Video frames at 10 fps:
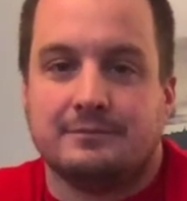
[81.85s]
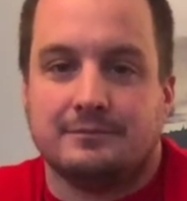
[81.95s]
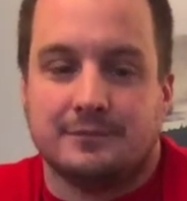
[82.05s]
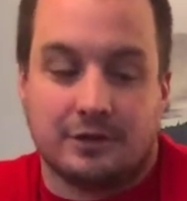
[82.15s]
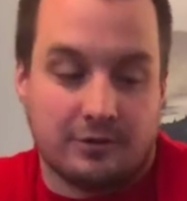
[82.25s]

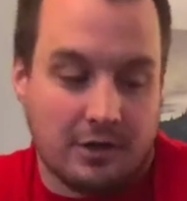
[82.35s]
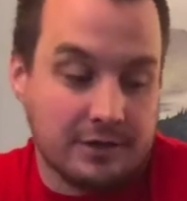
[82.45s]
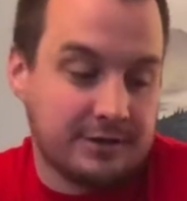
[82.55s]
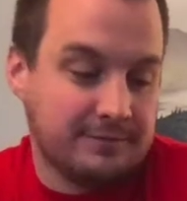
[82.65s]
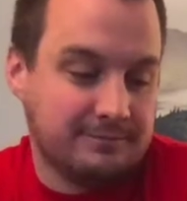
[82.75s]
La
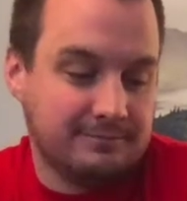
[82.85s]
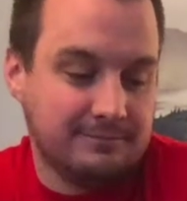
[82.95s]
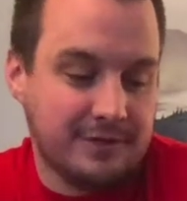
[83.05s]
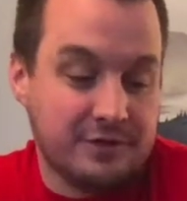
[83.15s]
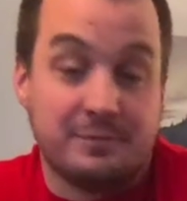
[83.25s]
Crosse
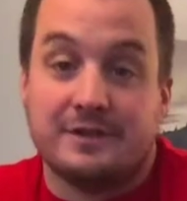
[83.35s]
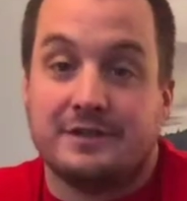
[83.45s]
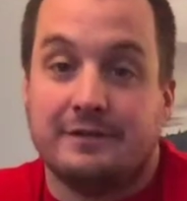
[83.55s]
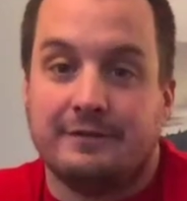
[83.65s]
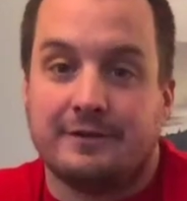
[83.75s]

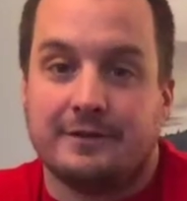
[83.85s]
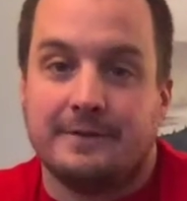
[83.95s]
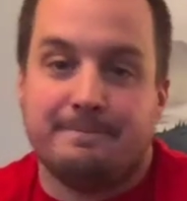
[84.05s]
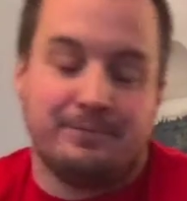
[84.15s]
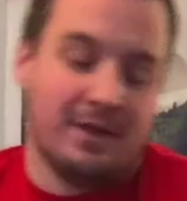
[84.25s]
specifically,
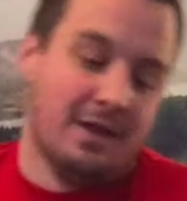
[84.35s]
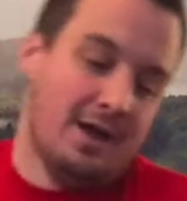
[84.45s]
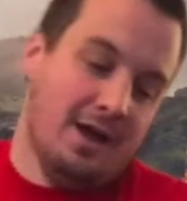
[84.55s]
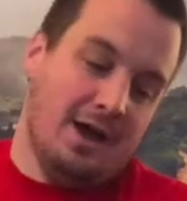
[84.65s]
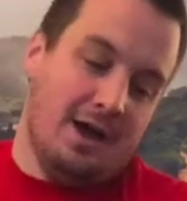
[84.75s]

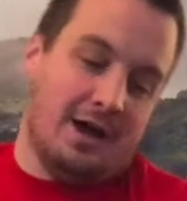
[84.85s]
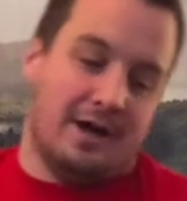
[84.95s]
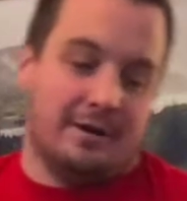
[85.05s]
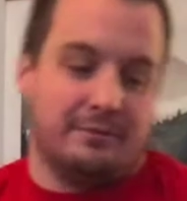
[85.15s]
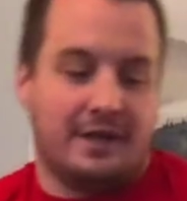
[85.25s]

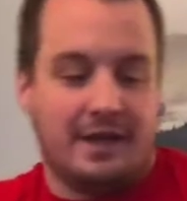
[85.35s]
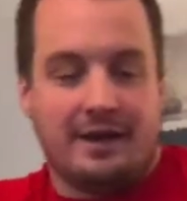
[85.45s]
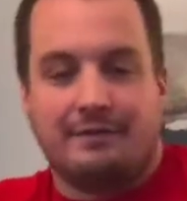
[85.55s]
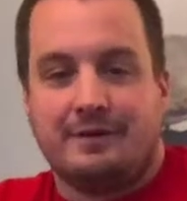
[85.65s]
they have